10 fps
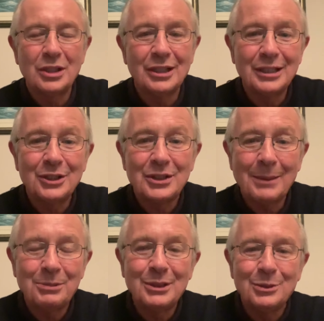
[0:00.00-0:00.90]
Like, it's
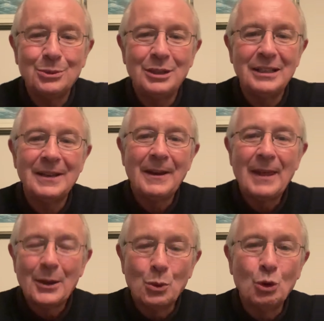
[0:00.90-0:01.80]
absolutely
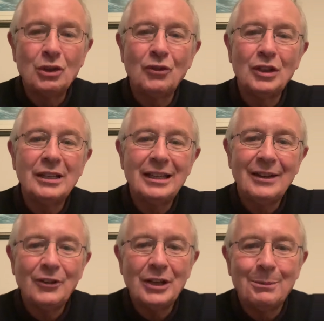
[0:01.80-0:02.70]
wonderful that they
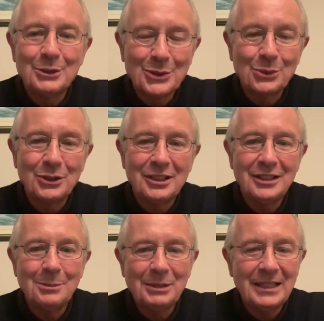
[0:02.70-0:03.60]
have an opportunity
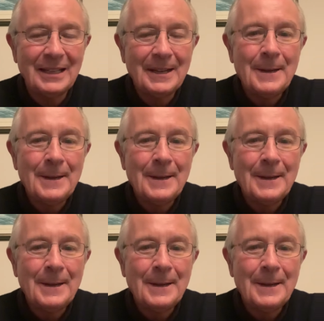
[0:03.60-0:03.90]
to play